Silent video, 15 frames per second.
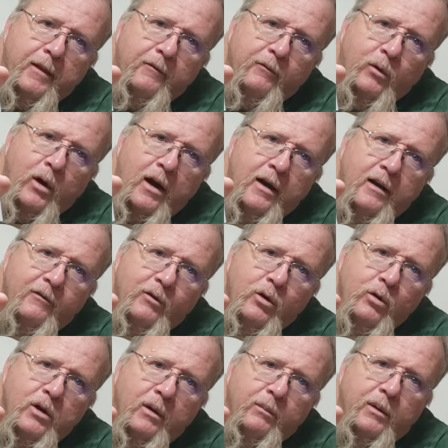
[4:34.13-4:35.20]
variety of
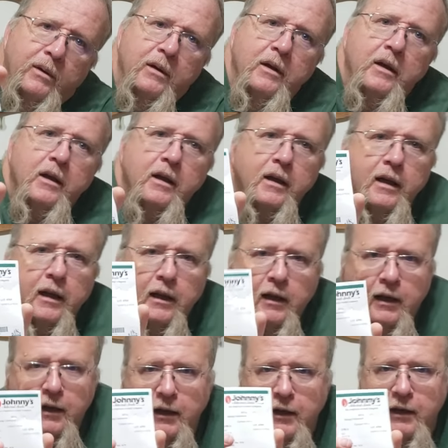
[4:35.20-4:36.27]
cucumber
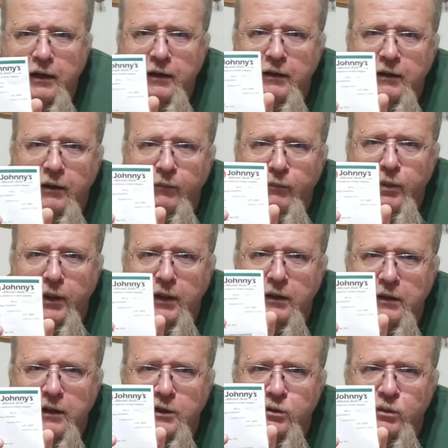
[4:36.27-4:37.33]
and I'm picking
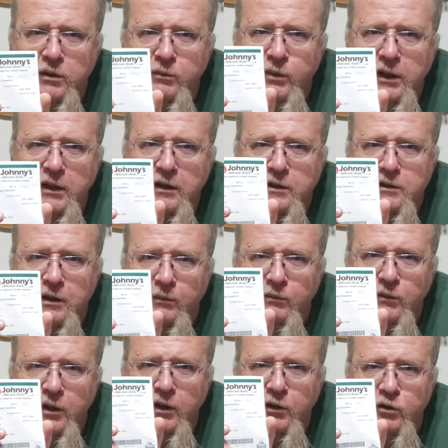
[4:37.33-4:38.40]
this one because
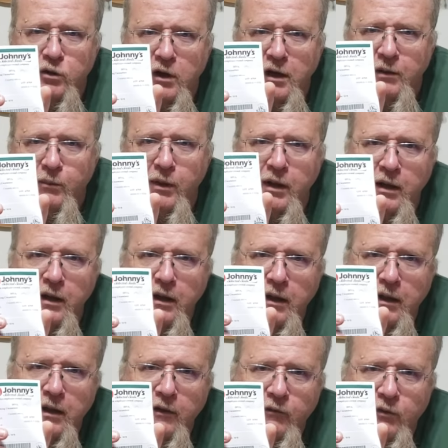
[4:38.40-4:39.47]
I'm gonna try my
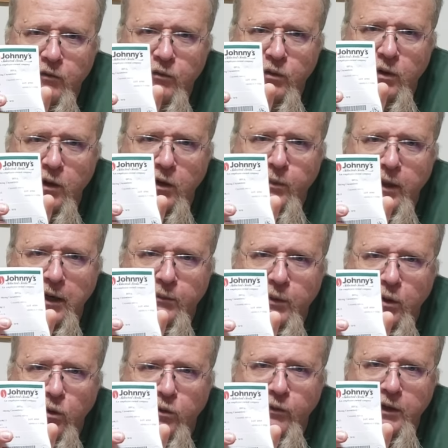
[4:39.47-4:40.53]
if you look back at my
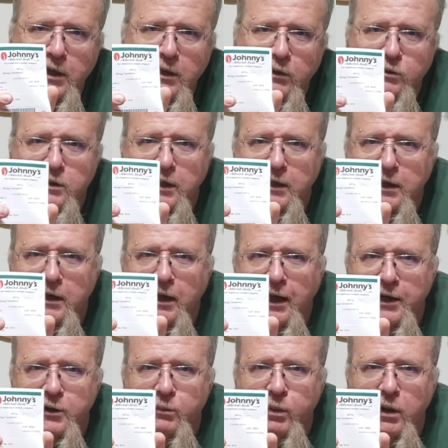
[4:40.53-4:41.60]
older videos I did a
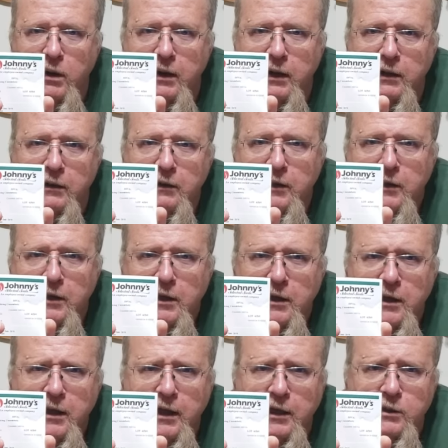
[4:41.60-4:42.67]
hydroponic
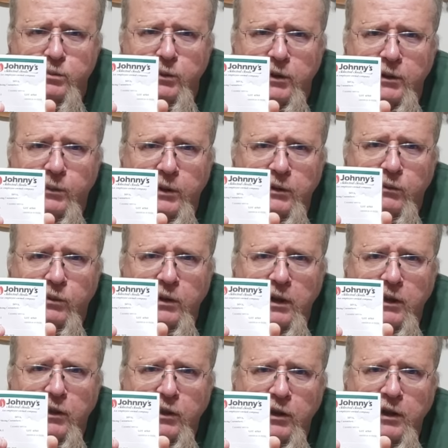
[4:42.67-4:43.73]
experiment
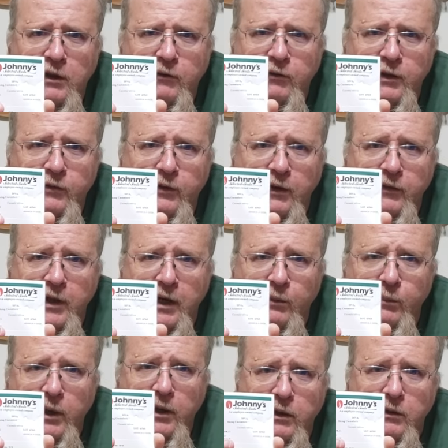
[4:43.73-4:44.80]
with a 55
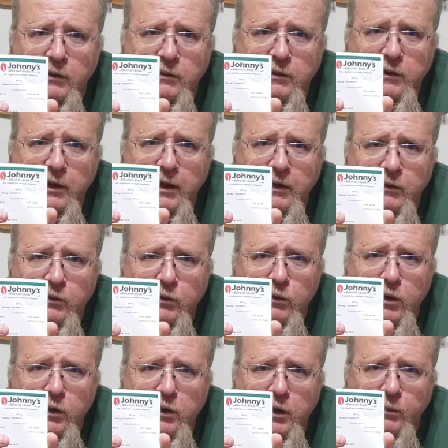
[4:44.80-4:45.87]
gallon barrel and grew
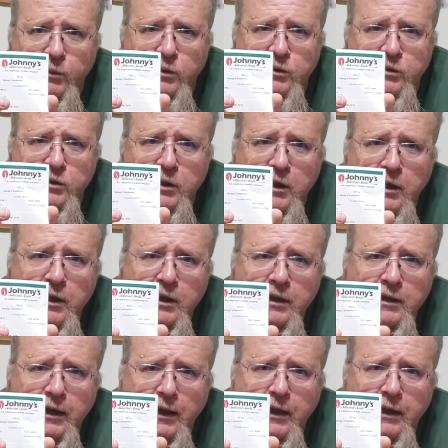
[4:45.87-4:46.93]
cucumbers
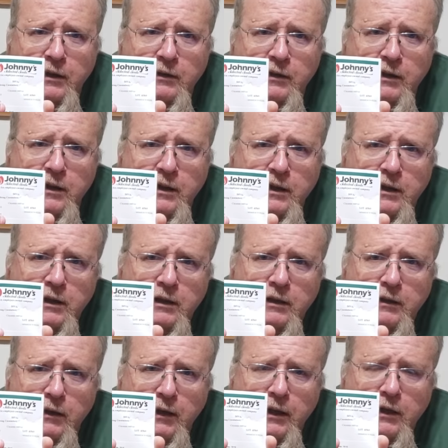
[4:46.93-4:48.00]
taking the
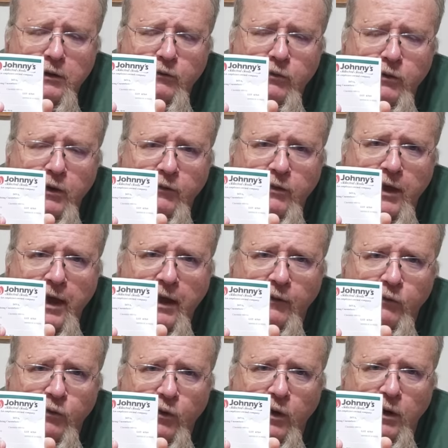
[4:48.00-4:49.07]
lead of
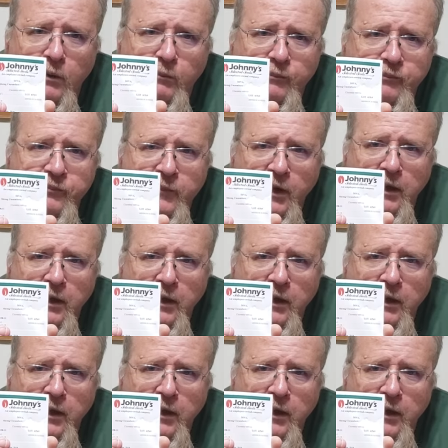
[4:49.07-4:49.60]
that from